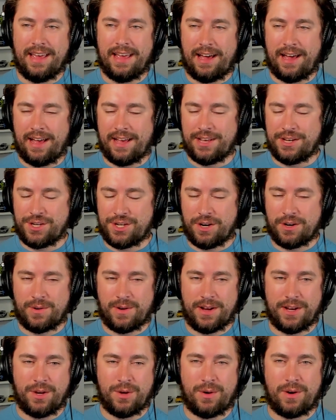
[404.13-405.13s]
Zhou
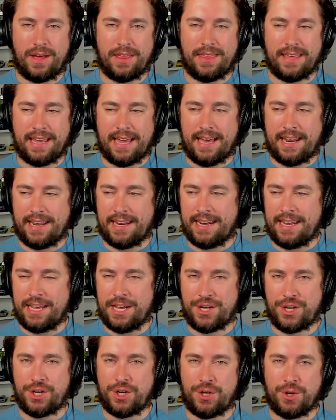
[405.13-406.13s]
Guanyu, I think, had an
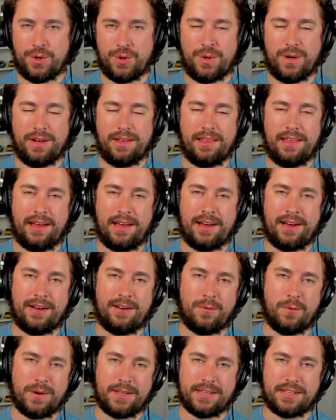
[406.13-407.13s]
issue
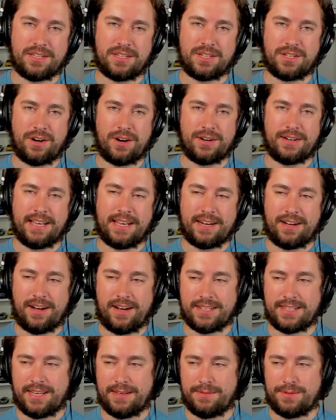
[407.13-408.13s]
with the start that
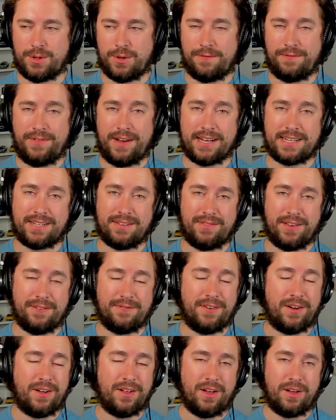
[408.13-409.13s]
caused him to effectively
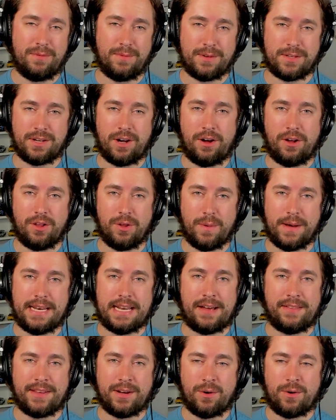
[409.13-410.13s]
fall almost all the way
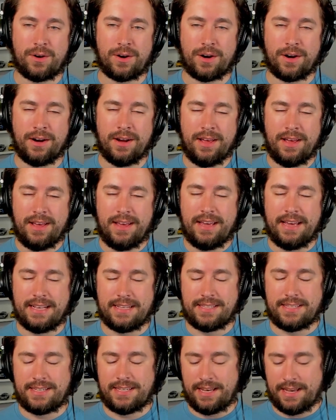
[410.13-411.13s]
down the order
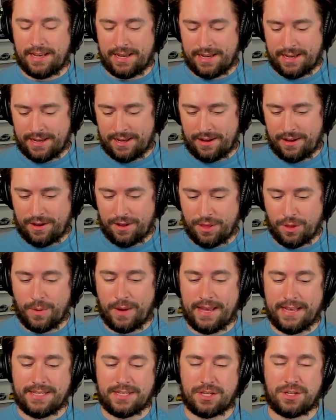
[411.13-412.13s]
and all the
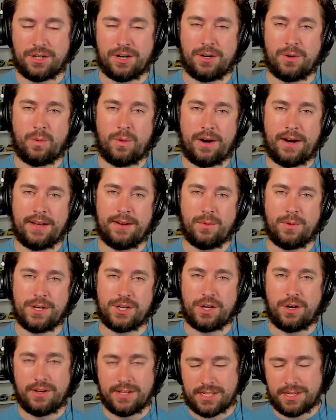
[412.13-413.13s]
way into turn 1,
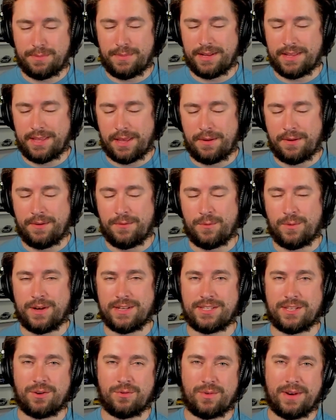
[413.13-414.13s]
which ultimately
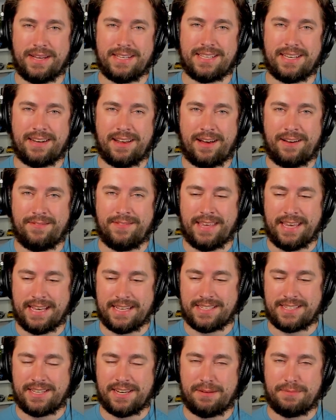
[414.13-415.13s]
was the reason of the
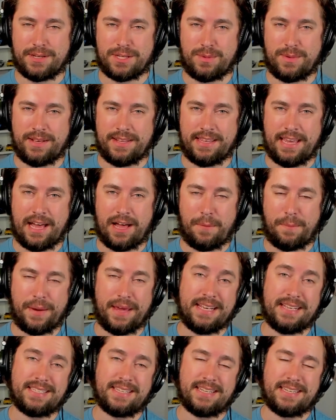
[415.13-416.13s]
incident between the
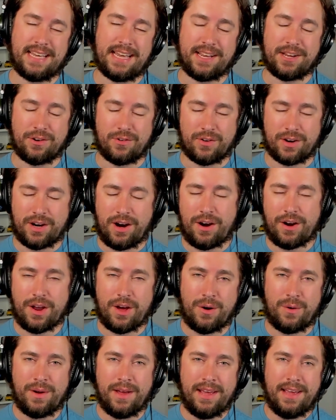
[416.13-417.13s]
Alpines and Daniel
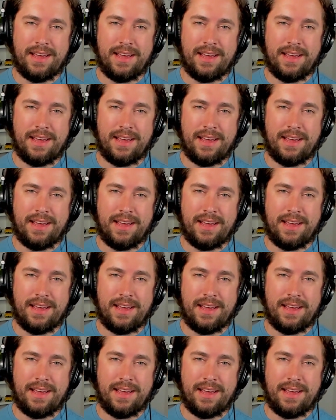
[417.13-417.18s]
Ricciardo.